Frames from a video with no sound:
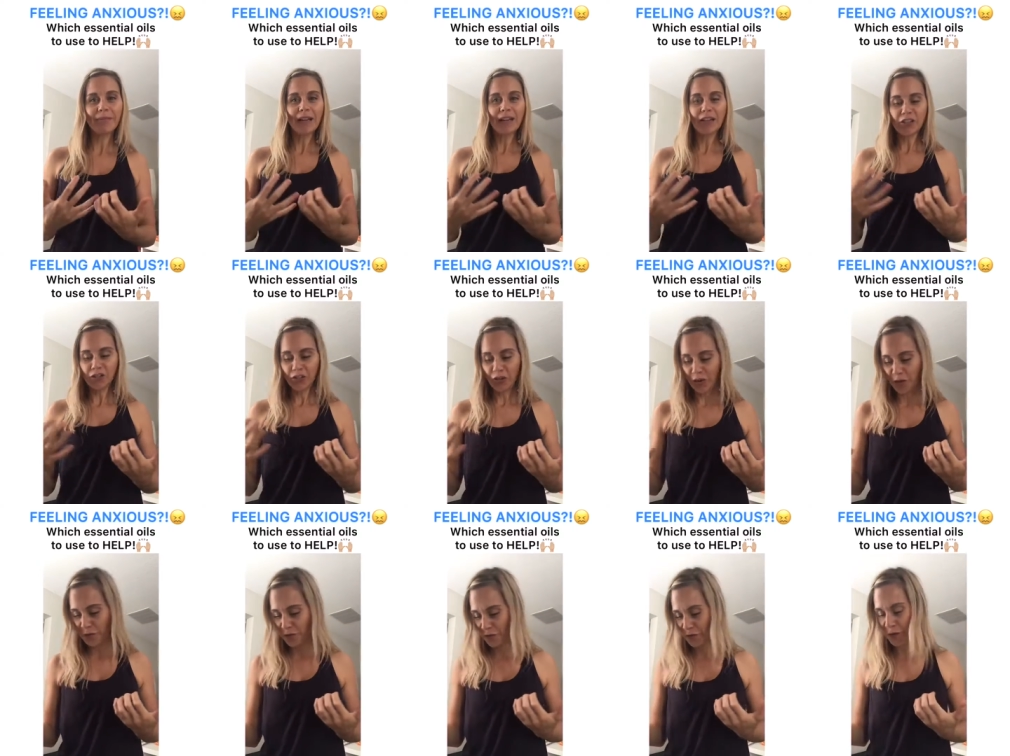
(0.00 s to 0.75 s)

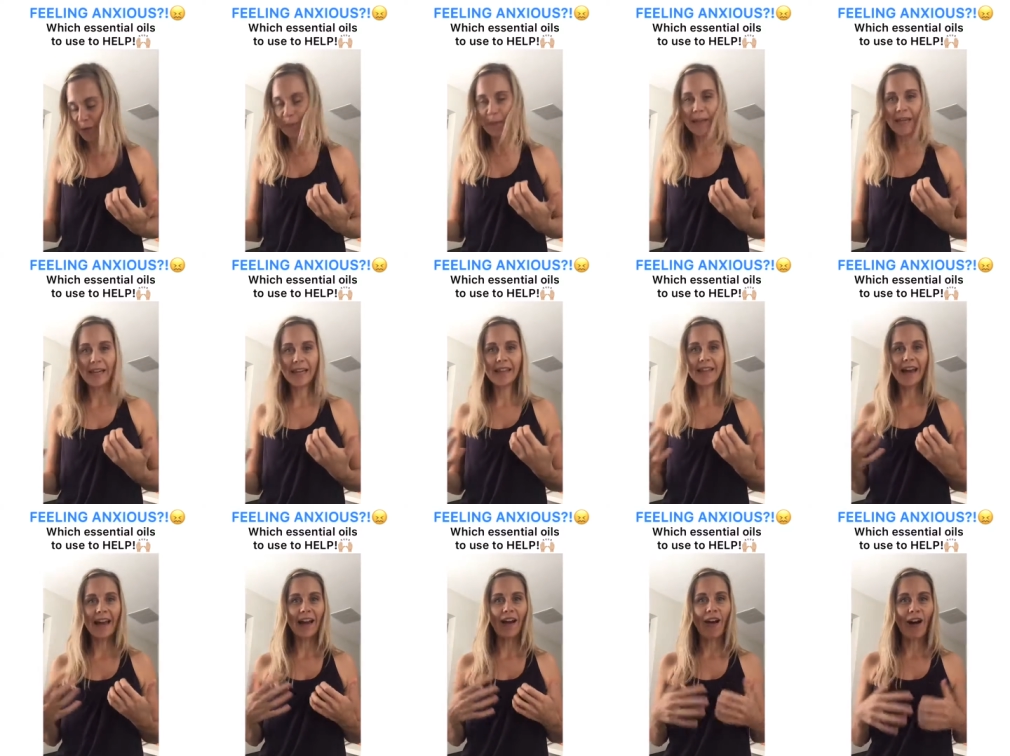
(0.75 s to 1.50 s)
So for me,
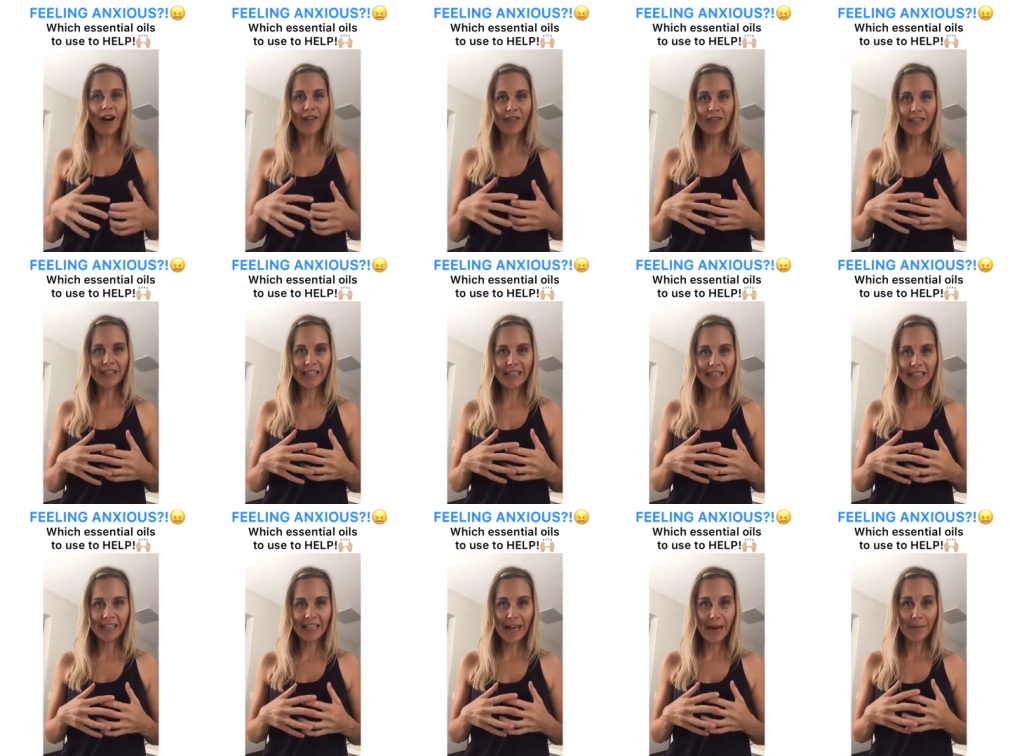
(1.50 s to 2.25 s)
that
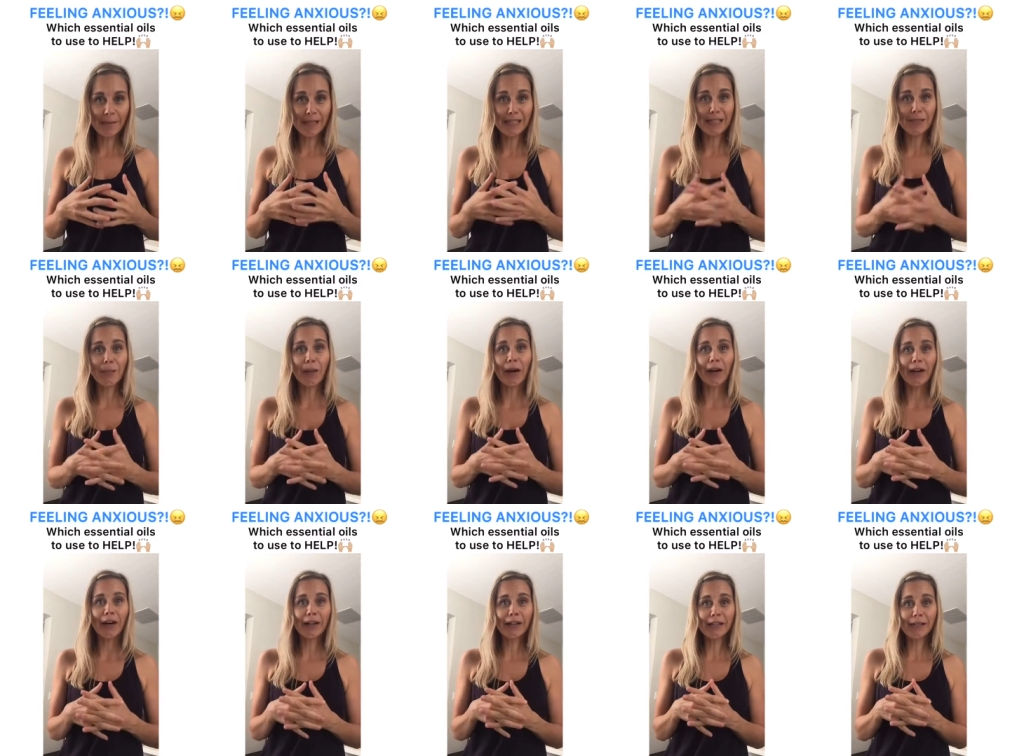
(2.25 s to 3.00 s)
often can be
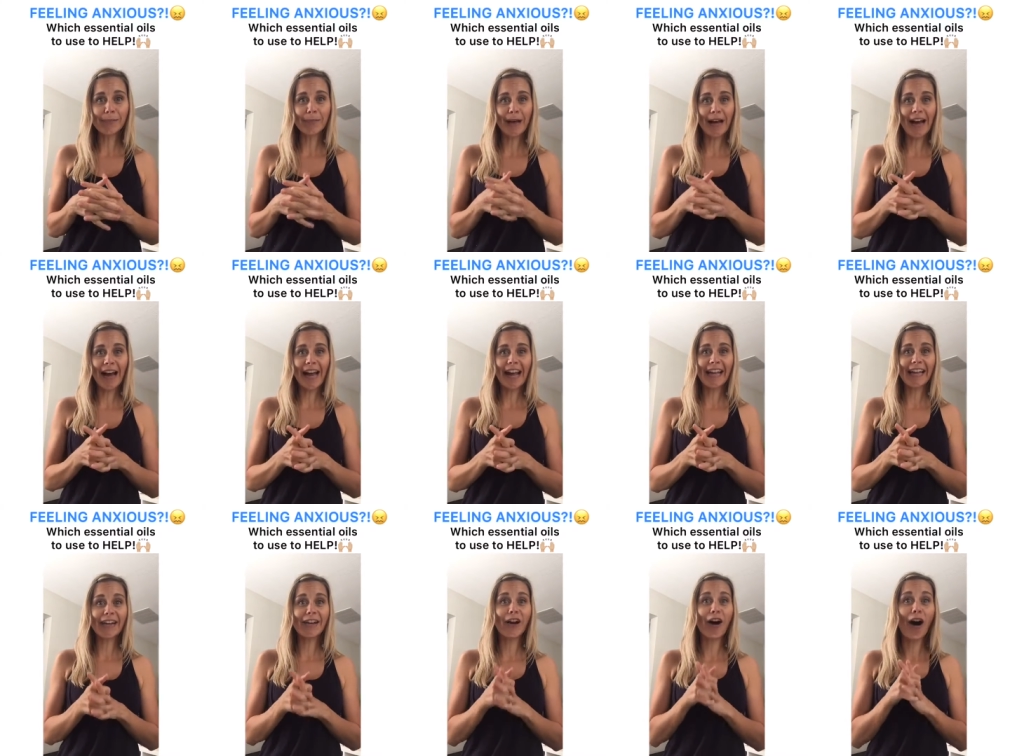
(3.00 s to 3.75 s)
sparked
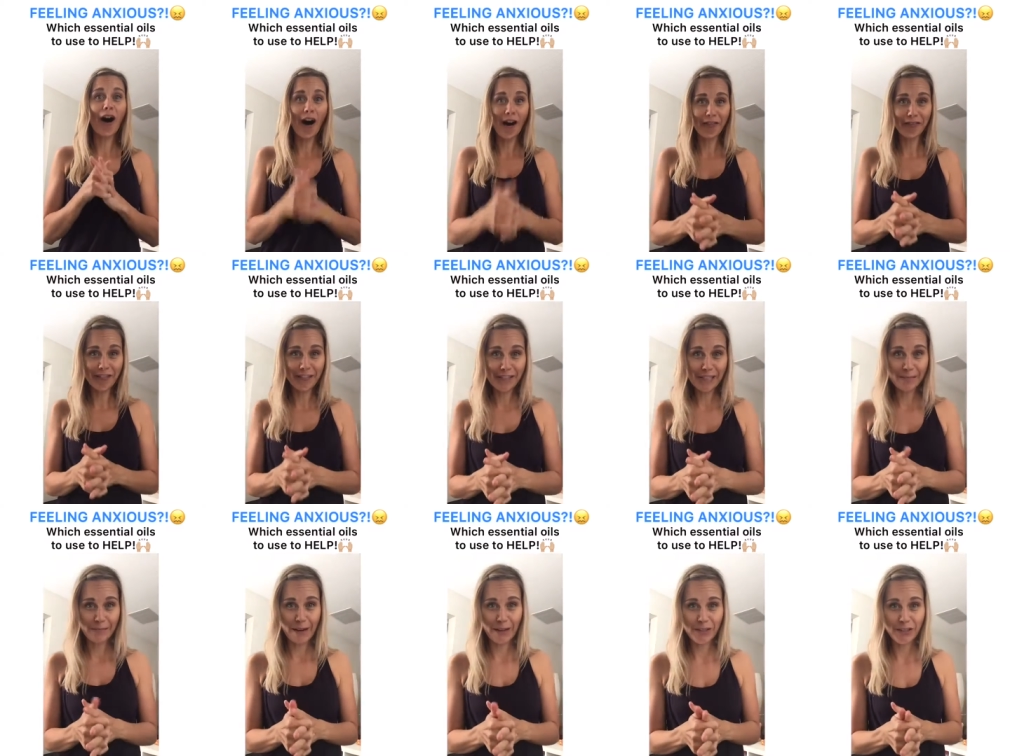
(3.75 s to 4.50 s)
by coffee
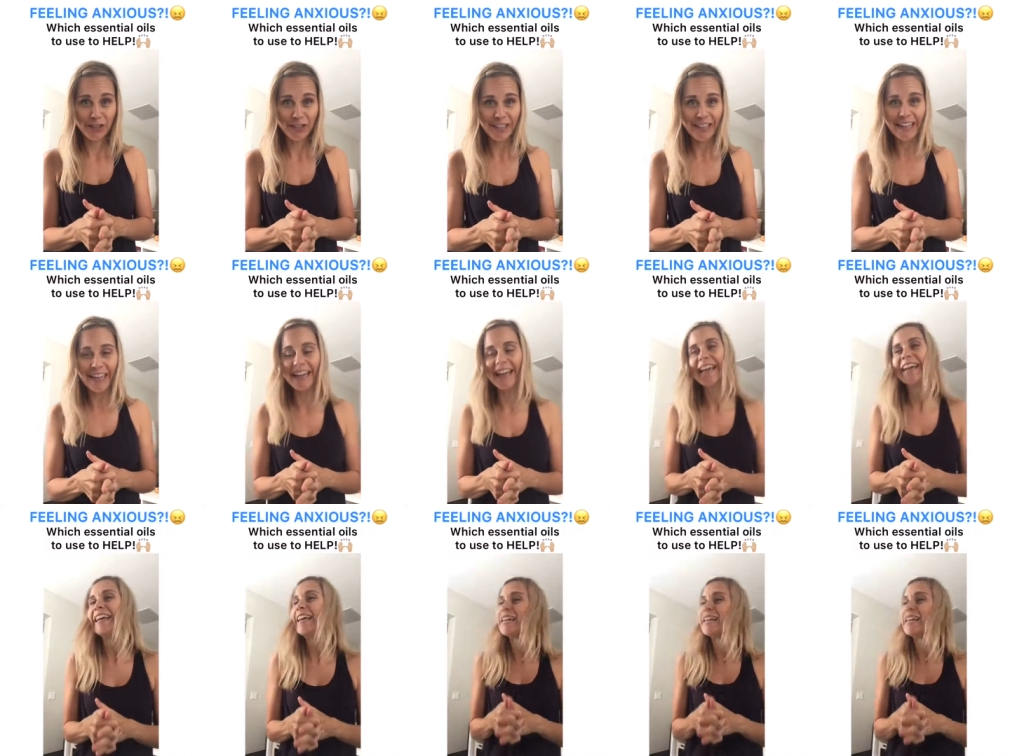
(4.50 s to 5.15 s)
especially.